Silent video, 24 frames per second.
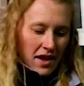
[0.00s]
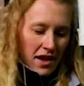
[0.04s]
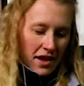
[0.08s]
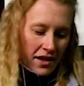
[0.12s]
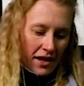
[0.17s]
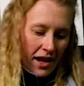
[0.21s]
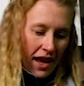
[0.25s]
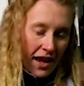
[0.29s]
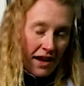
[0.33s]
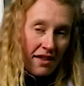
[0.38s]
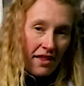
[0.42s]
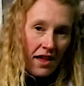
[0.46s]

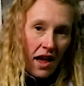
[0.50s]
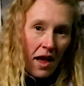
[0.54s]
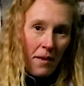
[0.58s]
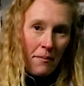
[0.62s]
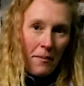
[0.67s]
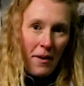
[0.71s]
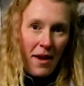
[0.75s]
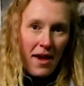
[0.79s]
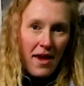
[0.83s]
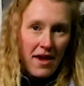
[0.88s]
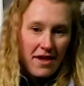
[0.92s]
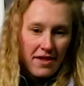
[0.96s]
Next up
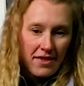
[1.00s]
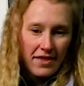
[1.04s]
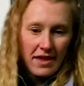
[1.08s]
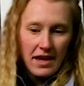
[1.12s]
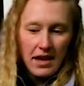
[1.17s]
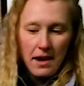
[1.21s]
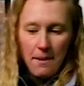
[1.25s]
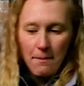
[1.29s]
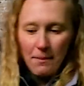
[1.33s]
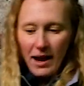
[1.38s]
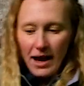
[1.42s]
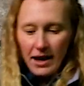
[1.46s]
is the
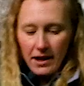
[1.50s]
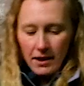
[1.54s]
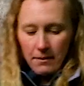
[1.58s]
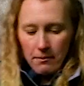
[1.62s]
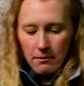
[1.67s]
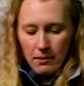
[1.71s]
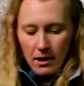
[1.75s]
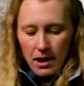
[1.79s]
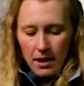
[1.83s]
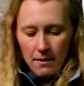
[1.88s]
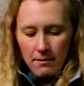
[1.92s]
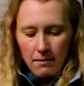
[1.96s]

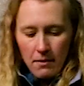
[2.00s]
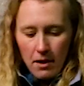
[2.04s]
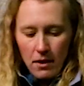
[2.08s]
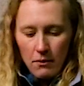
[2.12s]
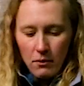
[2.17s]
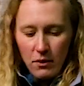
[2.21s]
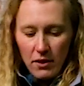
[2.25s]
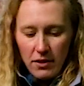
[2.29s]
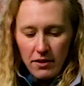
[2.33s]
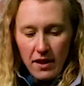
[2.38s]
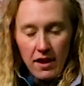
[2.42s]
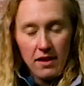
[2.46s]
Blum
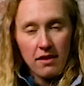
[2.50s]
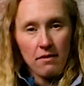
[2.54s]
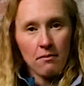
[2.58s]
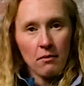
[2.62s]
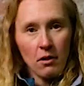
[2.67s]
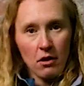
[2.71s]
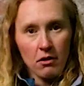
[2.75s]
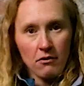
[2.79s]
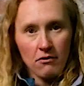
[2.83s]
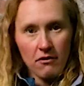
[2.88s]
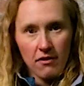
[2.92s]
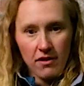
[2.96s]
with its
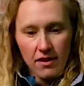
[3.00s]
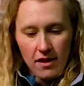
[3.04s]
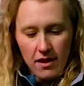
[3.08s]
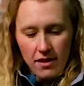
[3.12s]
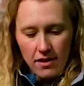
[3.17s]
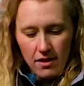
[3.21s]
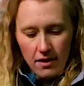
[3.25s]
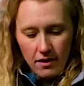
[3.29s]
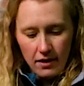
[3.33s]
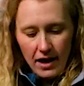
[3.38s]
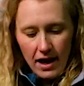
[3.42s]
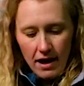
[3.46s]

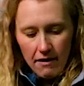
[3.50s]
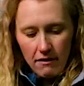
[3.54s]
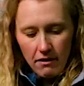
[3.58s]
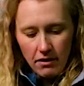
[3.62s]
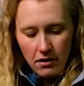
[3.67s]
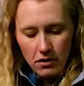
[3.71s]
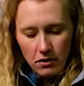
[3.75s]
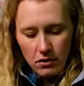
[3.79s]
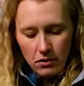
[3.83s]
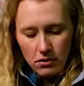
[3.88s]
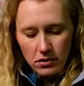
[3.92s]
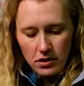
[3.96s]
mold-resistant carry
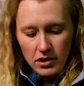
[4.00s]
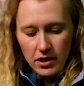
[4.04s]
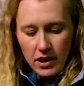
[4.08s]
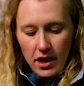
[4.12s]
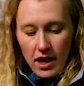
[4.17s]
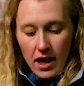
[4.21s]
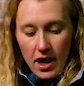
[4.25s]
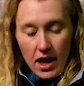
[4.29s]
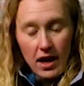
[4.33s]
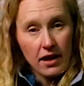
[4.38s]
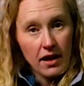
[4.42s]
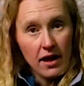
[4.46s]
cord.
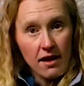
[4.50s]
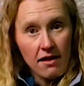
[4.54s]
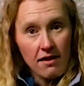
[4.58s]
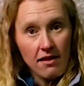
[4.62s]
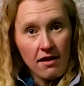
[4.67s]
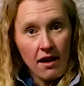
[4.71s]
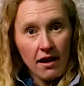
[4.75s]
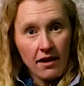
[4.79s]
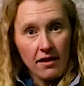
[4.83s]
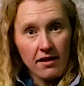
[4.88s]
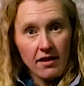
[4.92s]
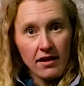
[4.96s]
It is
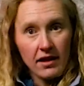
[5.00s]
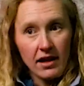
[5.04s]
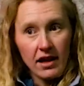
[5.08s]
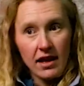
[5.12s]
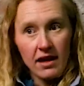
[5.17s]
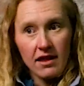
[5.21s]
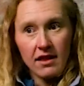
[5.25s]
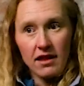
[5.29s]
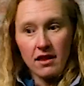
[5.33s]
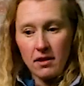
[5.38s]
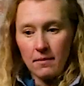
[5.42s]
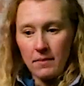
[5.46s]
nice and
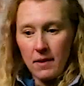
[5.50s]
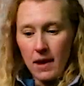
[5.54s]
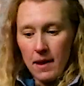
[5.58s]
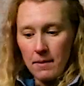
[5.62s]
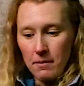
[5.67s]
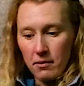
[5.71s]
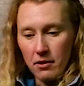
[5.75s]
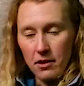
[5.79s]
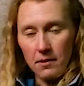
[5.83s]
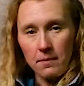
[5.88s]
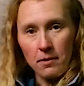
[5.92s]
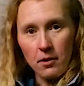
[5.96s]
easy to be able
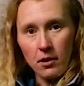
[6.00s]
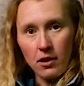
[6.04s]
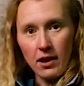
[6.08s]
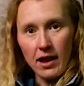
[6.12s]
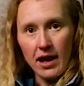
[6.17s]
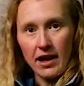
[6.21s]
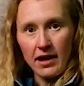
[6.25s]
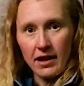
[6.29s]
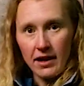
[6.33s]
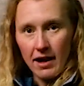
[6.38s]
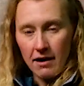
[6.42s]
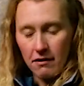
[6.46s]
to pull in
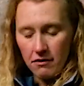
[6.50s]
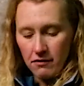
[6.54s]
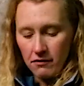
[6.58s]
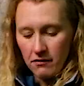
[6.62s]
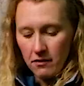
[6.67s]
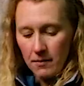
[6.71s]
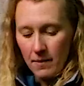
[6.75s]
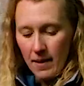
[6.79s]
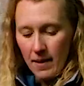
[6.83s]
and out of a